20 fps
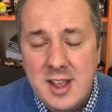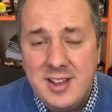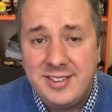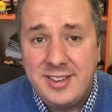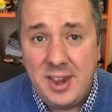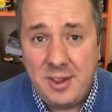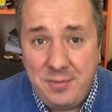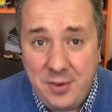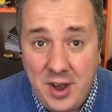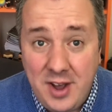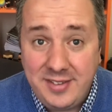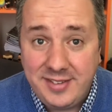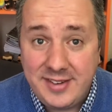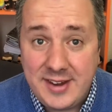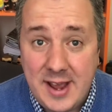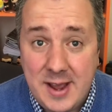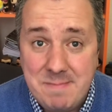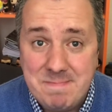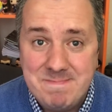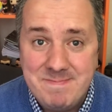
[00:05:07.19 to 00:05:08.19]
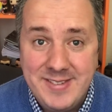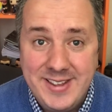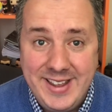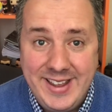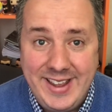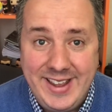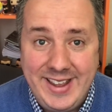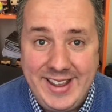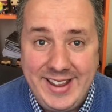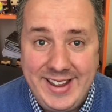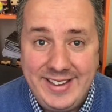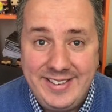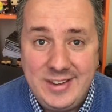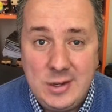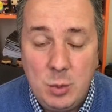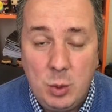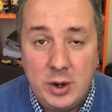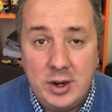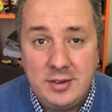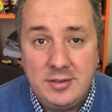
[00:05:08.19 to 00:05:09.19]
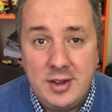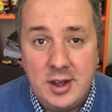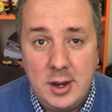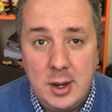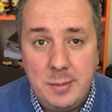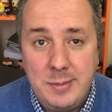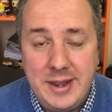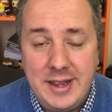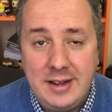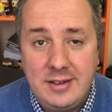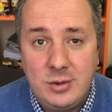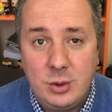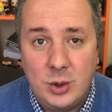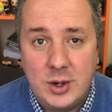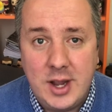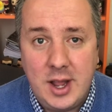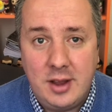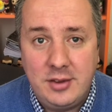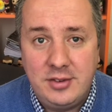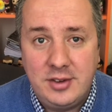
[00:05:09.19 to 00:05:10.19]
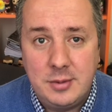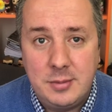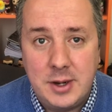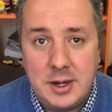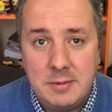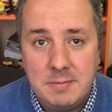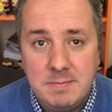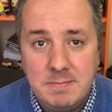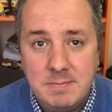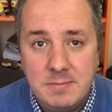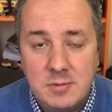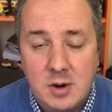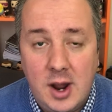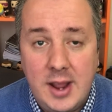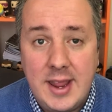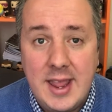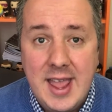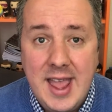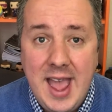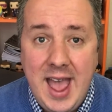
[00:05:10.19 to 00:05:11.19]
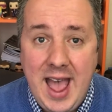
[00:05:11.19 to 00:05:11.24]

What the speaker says: So the third step is you want to turn them into a customer, right?